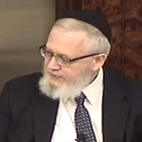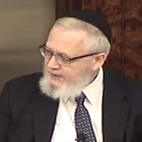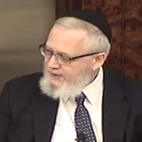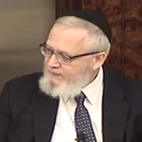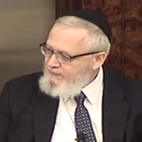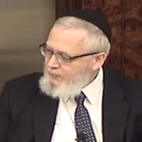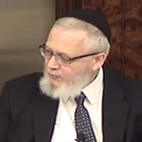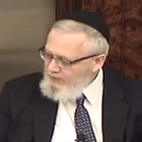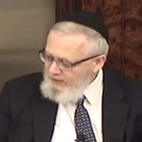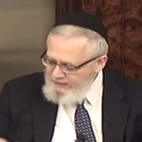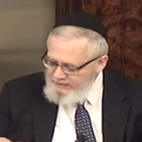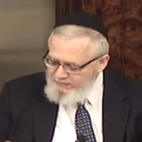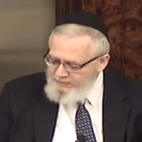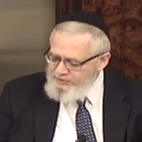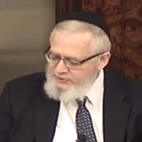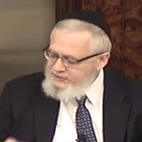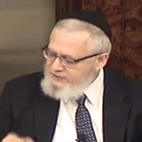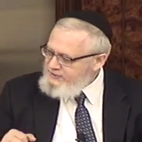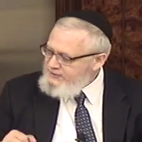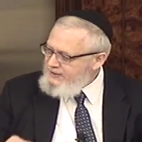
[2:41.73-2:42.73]
So therefore,
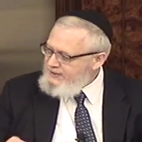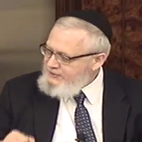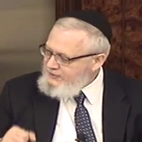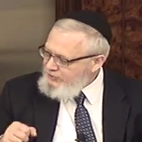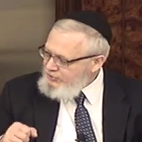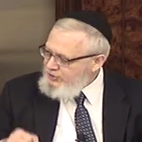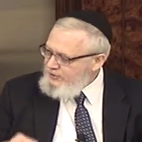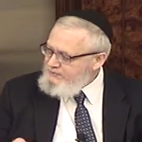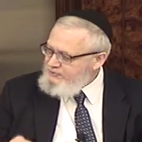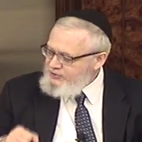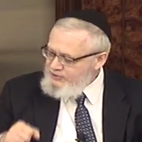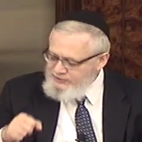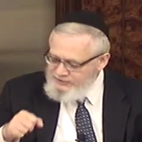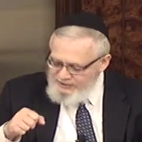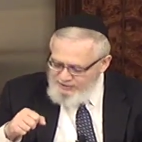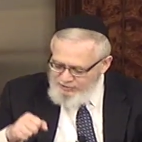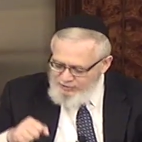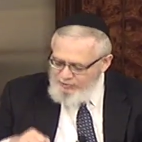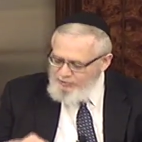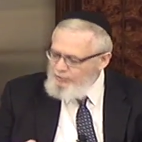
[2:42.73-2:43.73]
the person says, Hashem
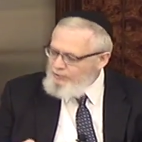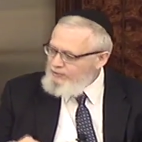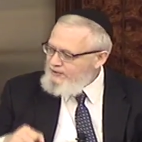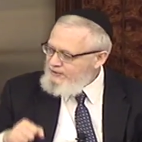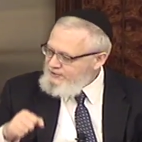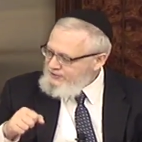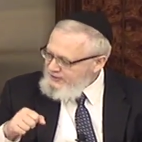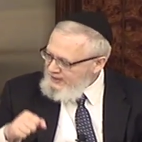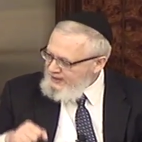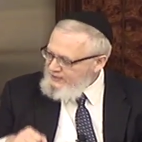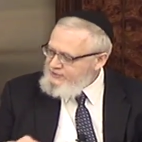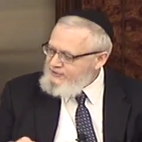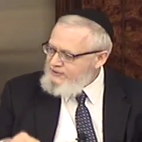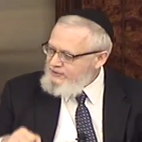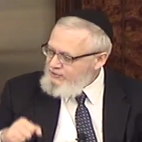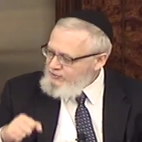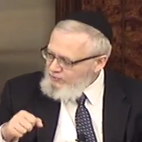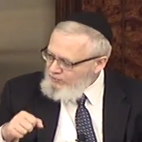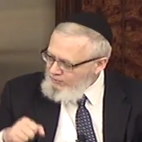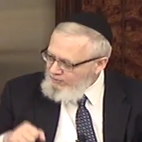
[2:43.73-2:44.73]
says, did you do this?
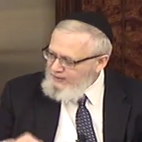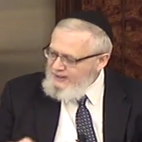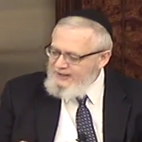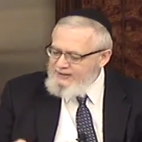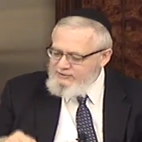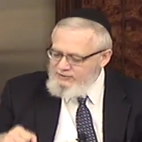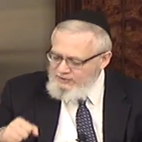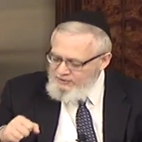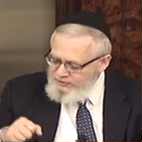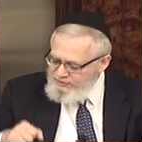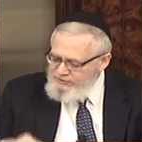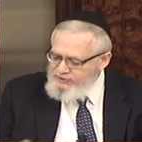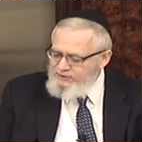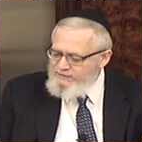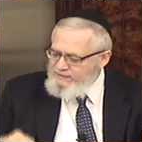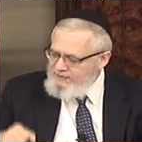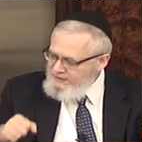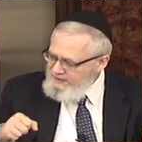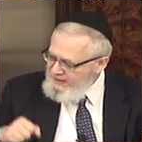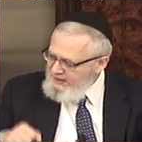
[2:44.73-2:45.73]
Yes. Did you do that? Do you
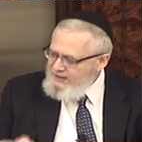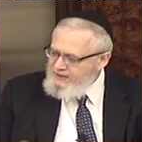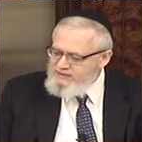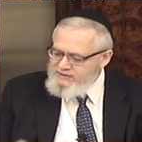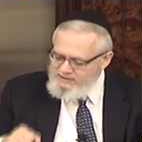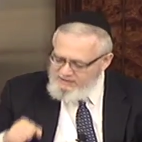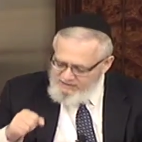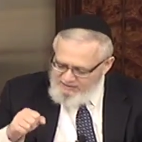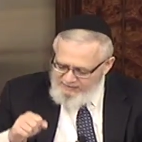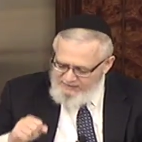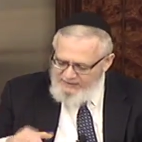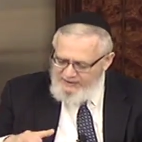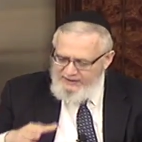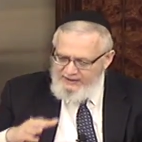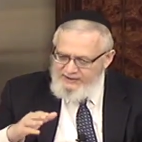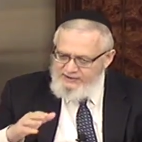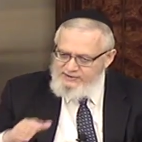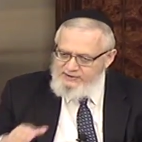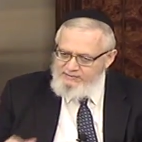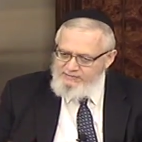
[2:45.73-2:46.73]
deserve the yes?
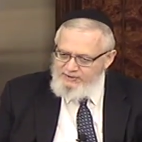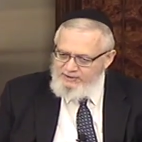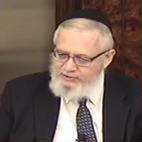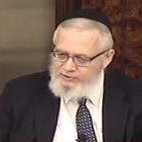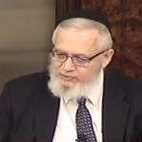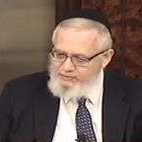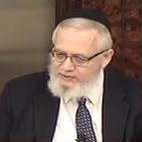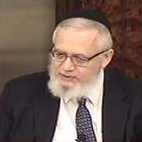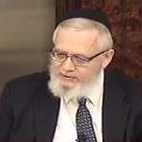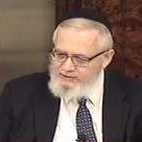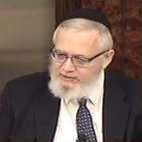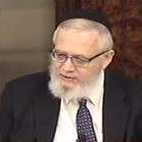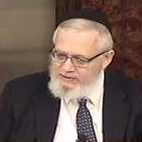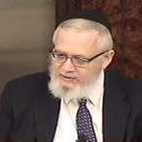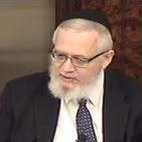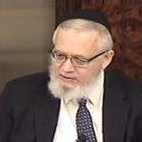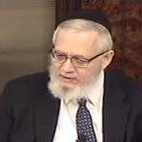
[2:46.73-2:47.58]
And then he gets the punishment.